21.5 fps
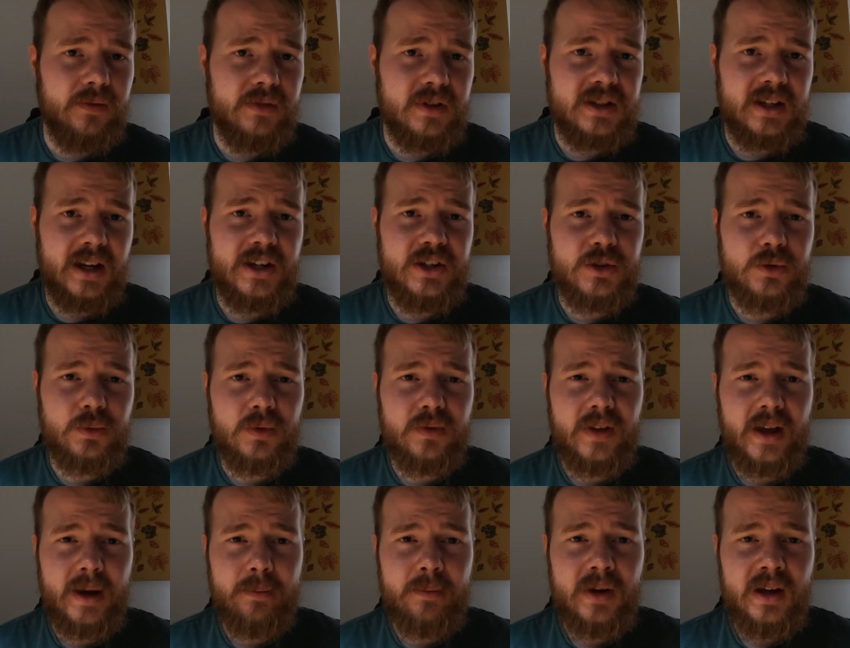conversation
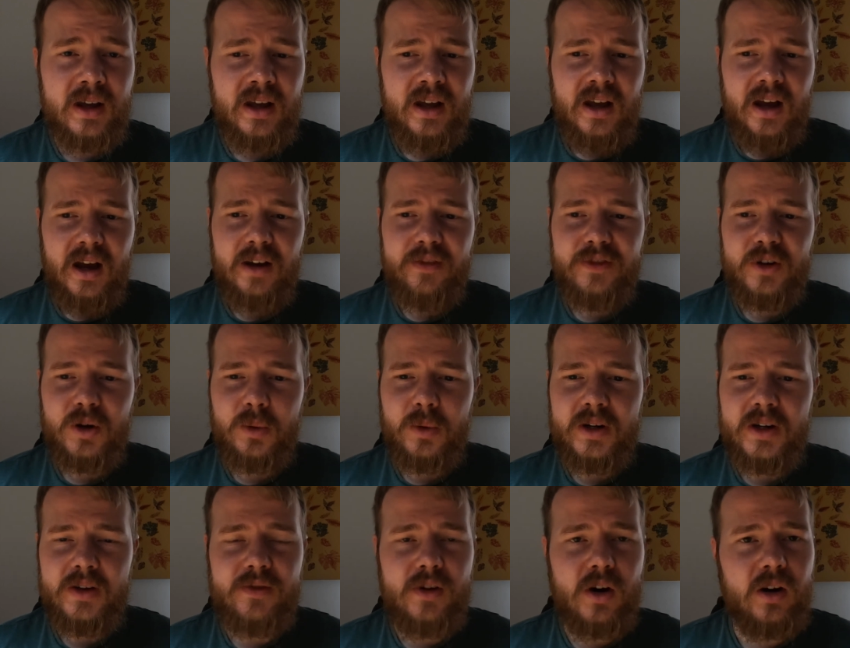with them. I feel
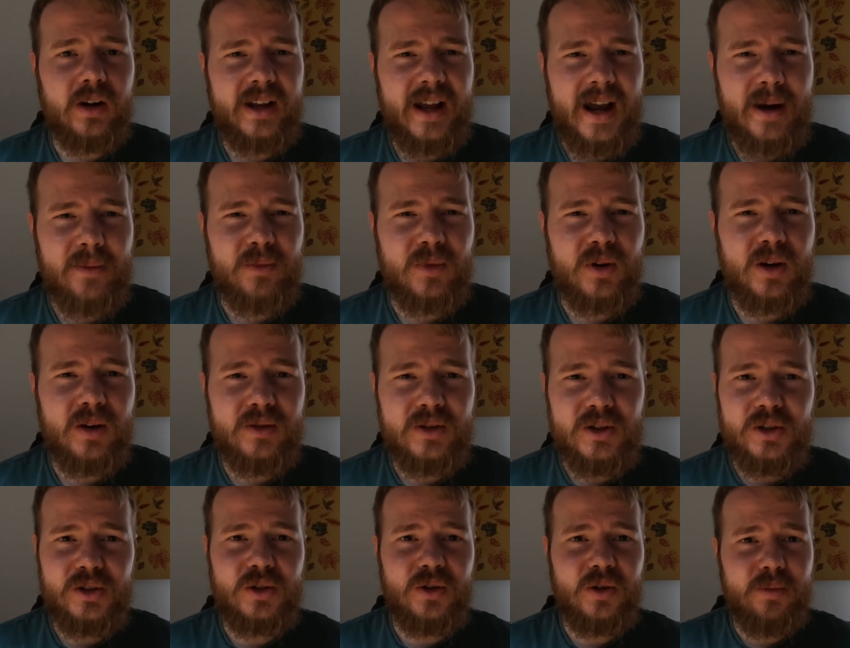when you've got a camera
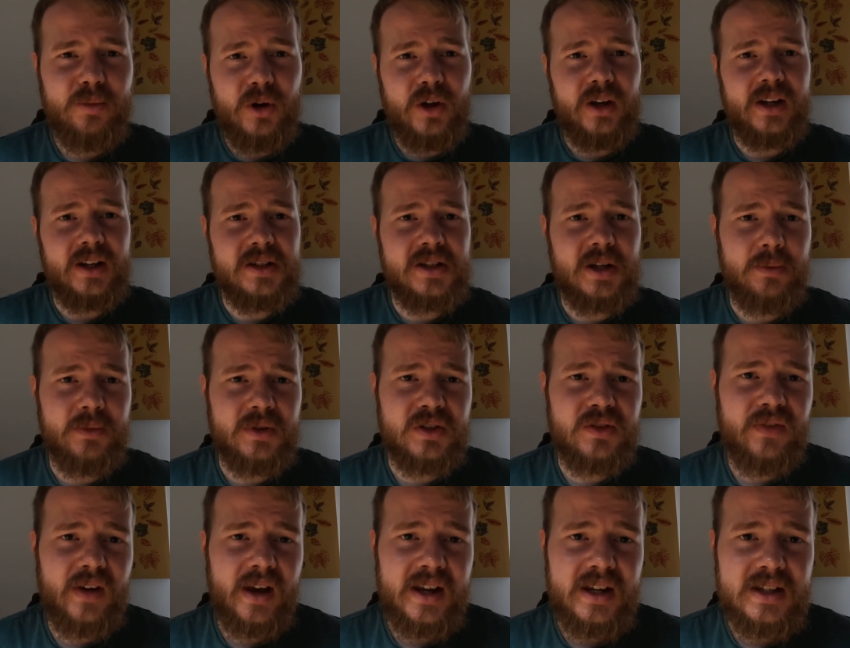and you're sort of putting in
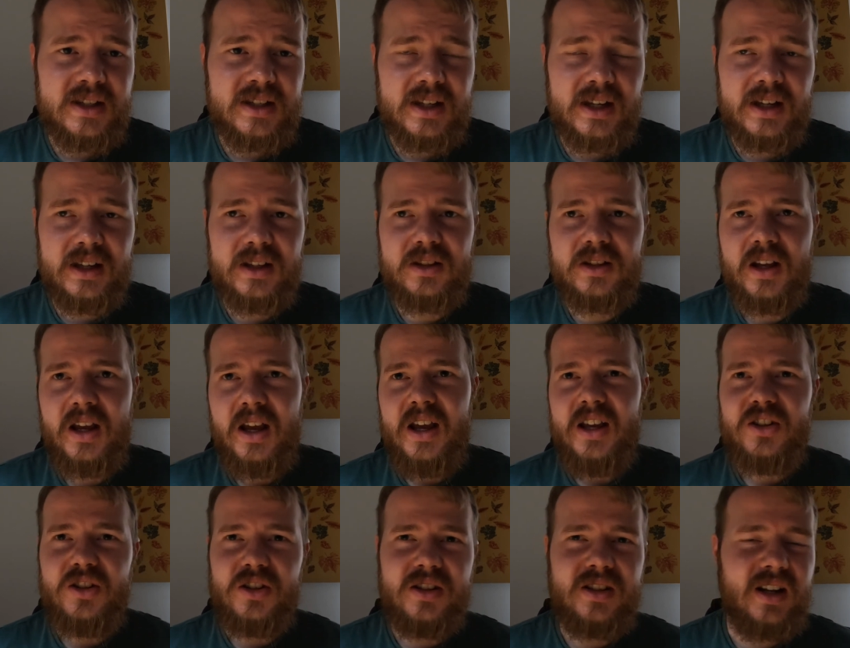someone's face, it
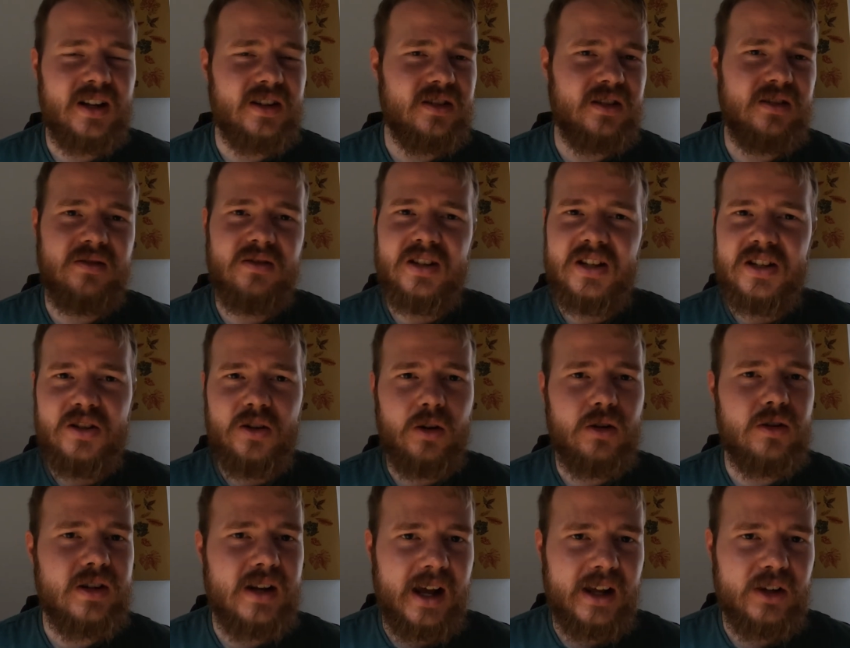just doesn't, it's
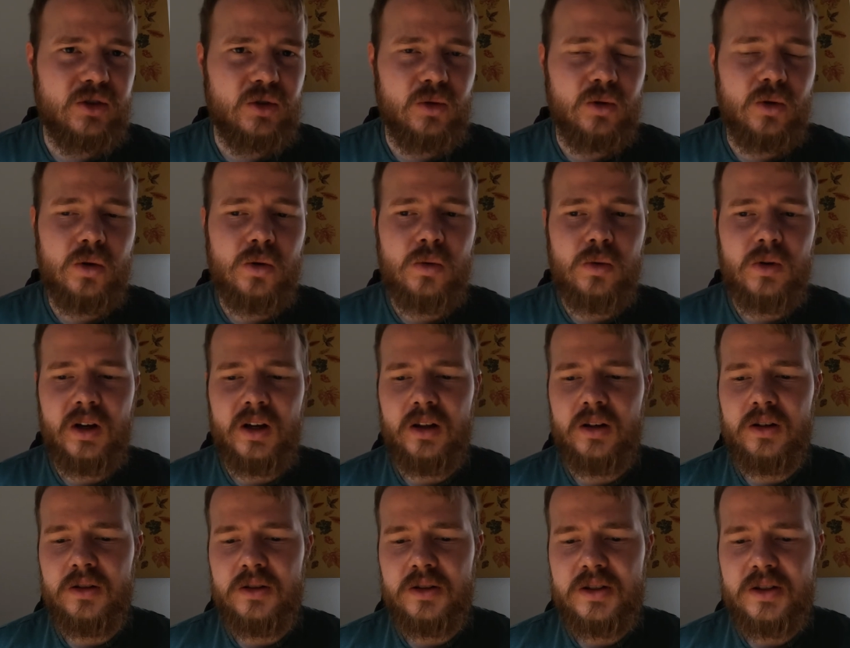not as natural.
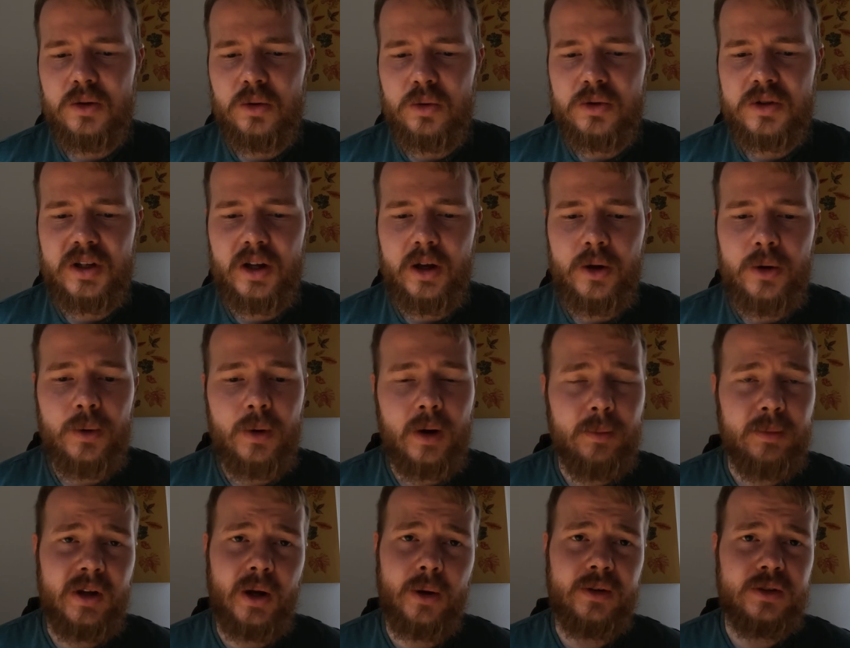And also
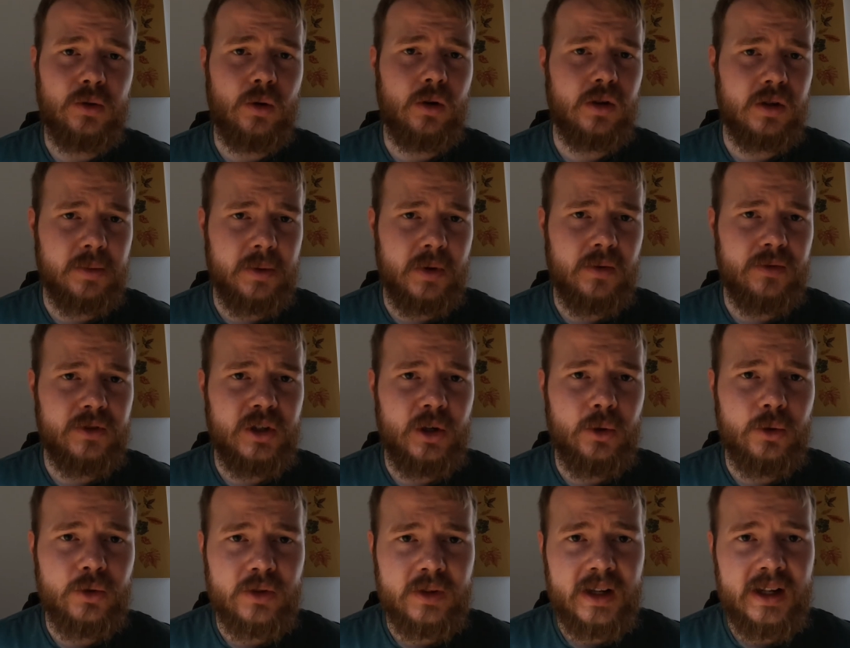I'm going to a hospital with
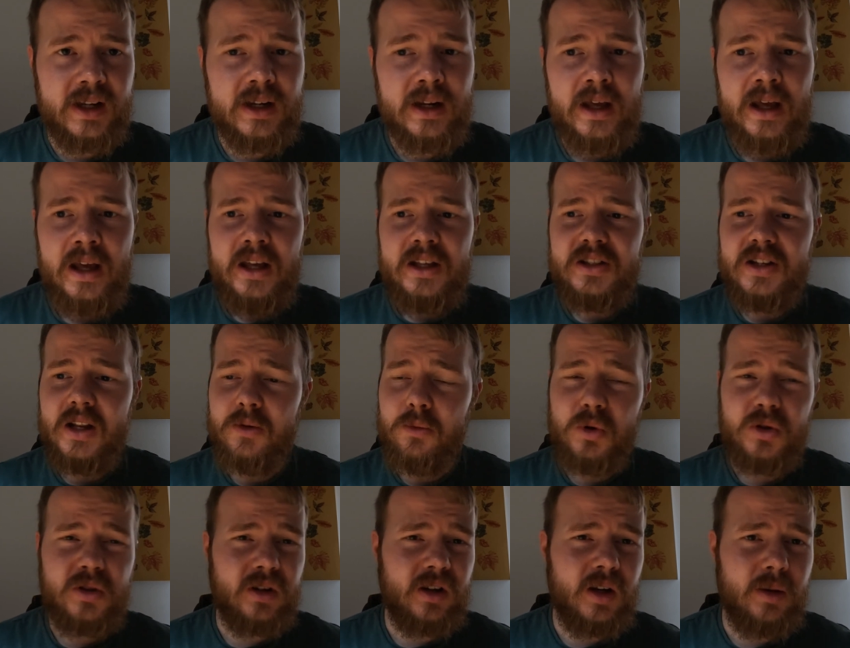children in, so there
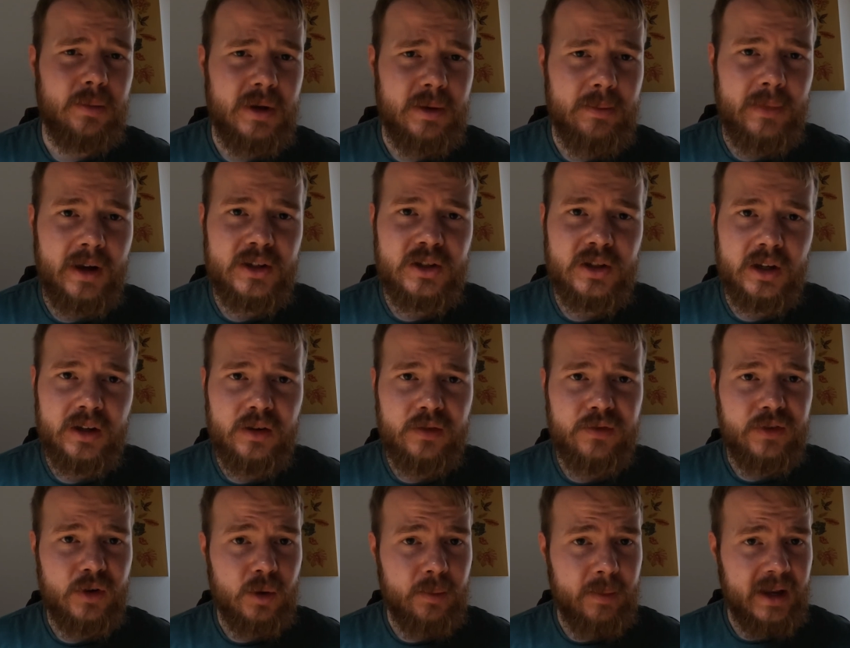wasn't going to be much I
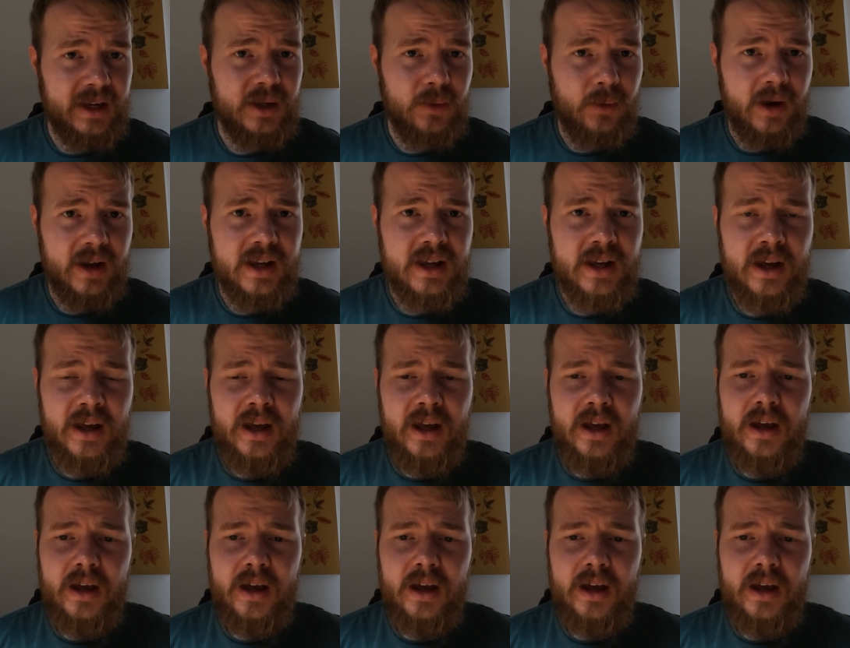could film anyway.